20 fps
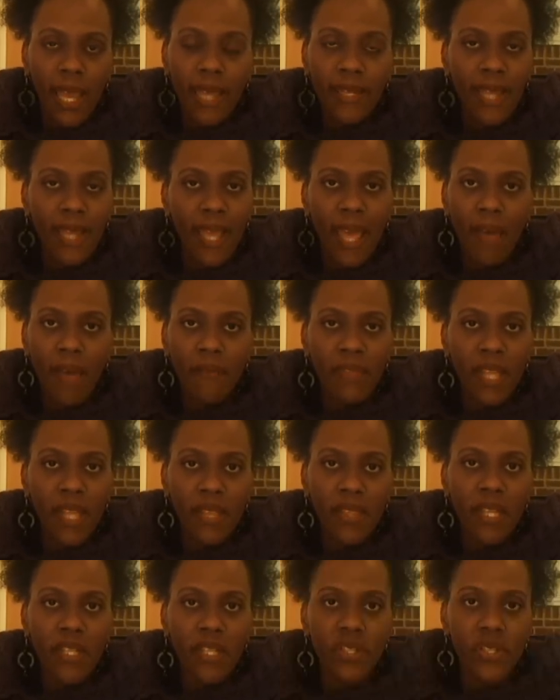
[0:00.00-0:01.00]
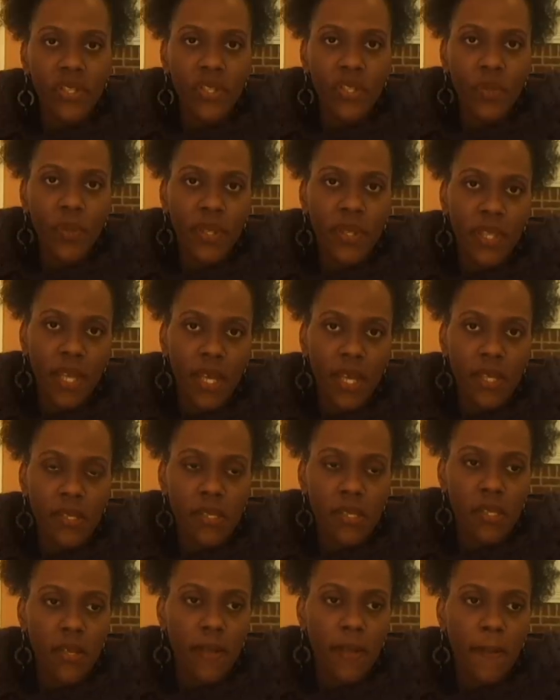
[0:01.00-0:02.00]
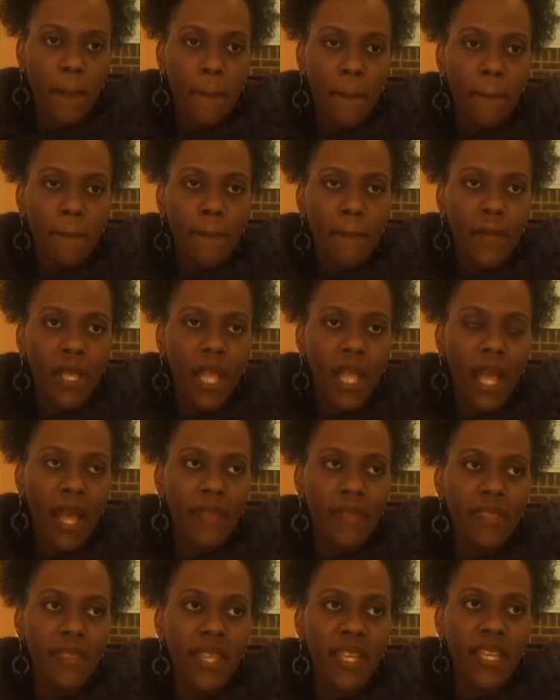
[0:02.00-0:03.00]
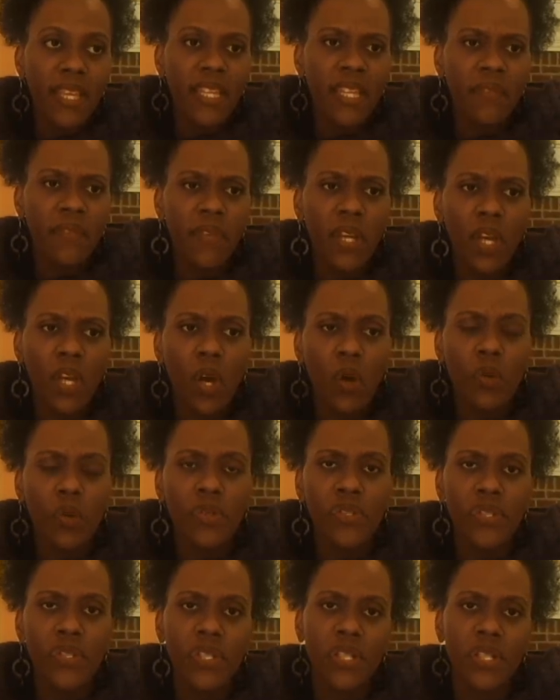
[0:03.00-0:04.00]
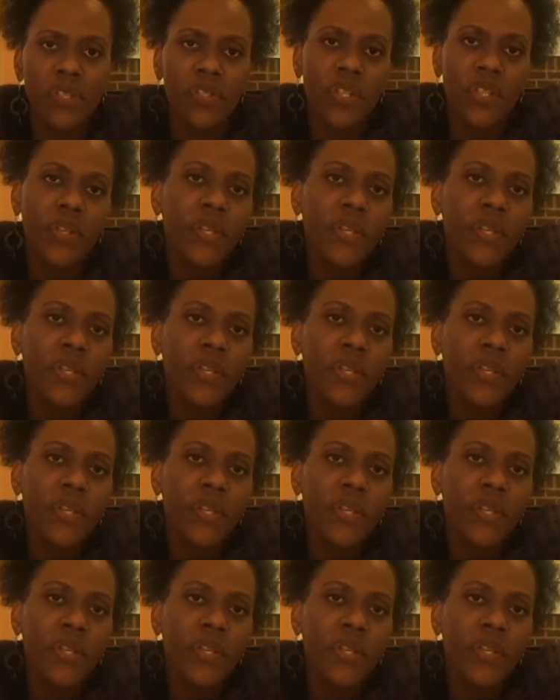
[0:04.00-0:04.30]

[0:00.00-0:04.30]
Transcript: and they have nothing to do with us. I think it even goes to the